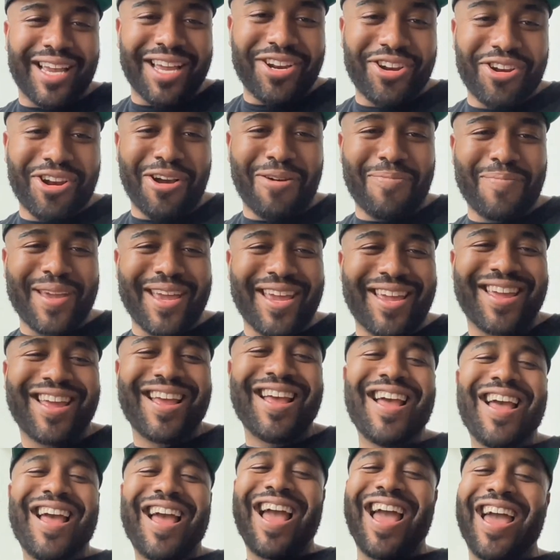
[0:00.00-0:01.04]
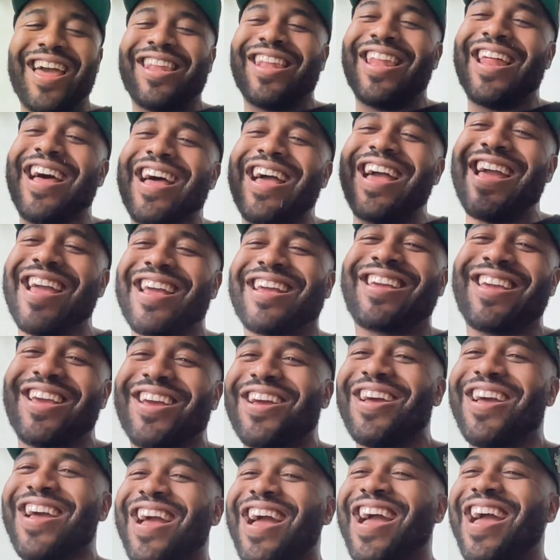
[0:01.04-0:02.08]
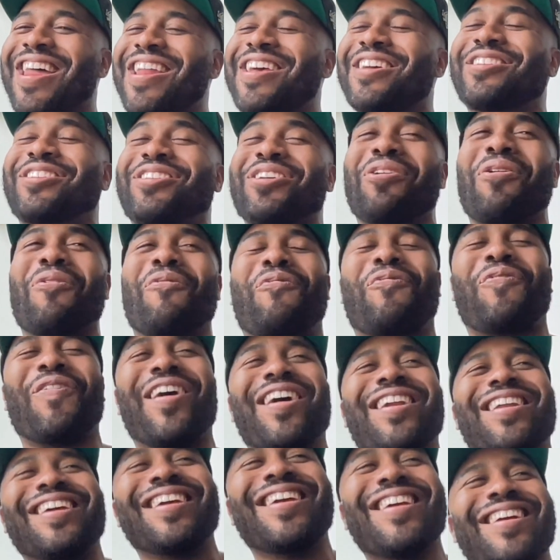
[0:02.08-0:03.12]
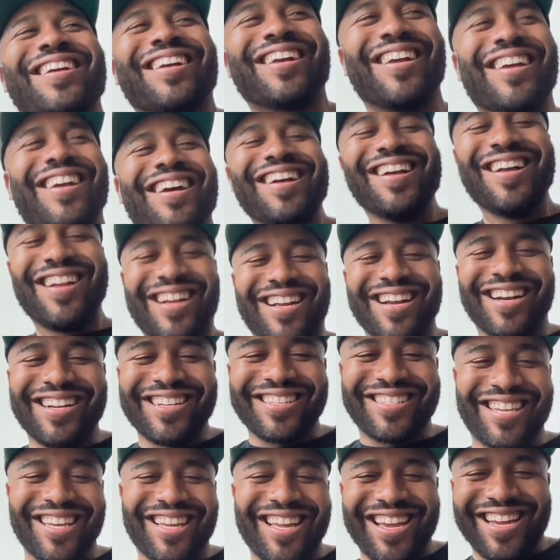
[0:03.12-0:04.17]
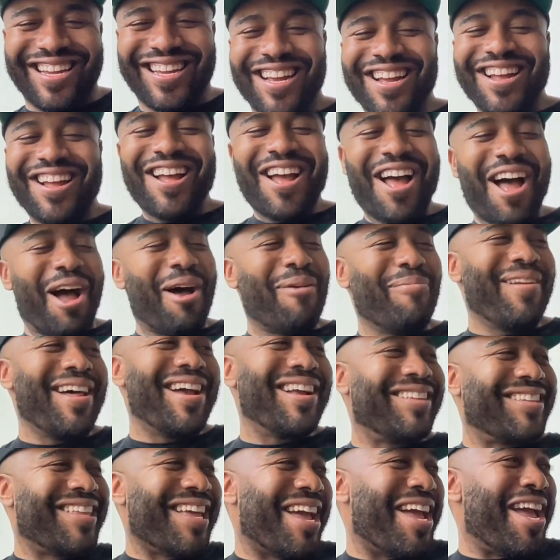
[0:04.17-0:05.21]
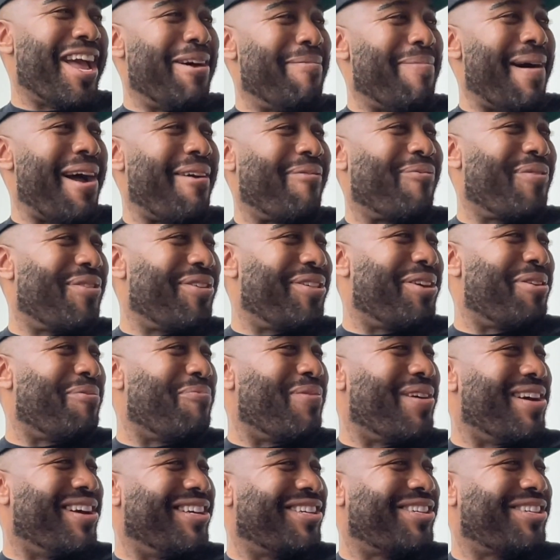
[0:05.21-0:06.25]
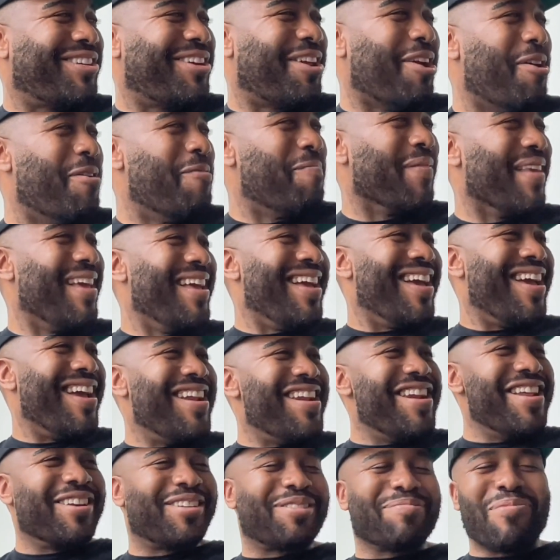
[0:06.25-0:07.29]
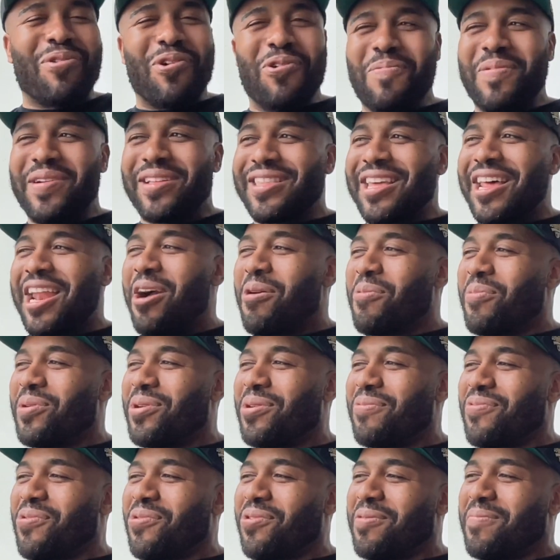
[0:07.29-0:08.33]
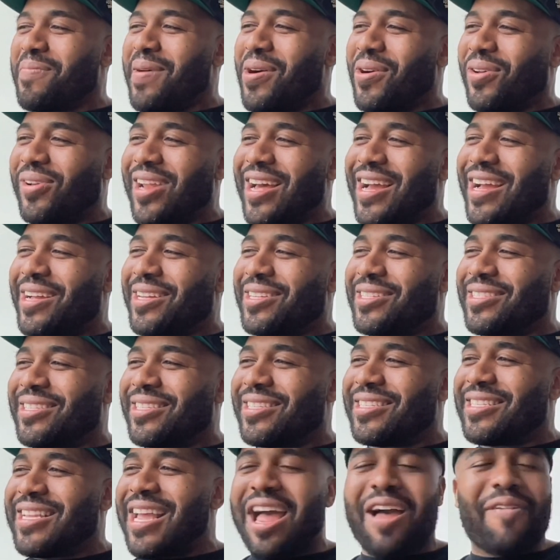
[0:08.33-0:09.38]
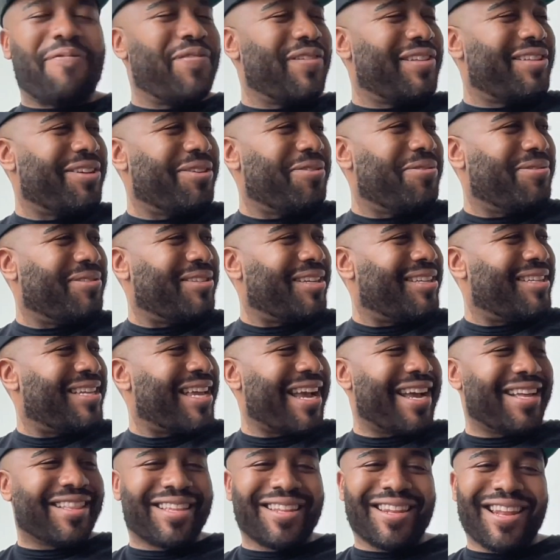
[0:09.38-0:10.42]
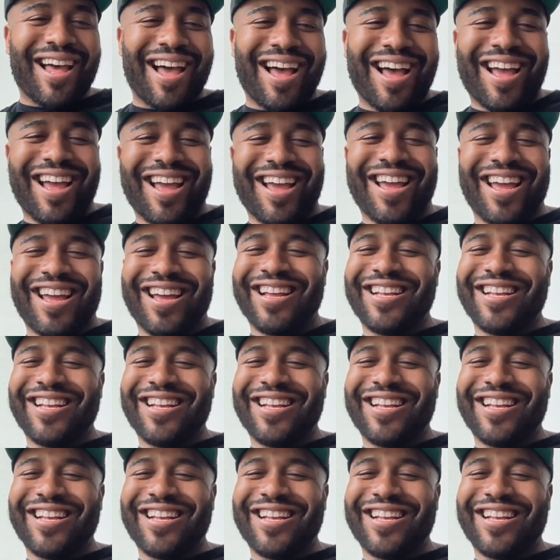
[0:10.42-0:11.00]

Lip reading: You know what I mean? And and it's so funny because like I'm like, damn, I really wish in this moment that I would have wrote about like daffodils and dandelions.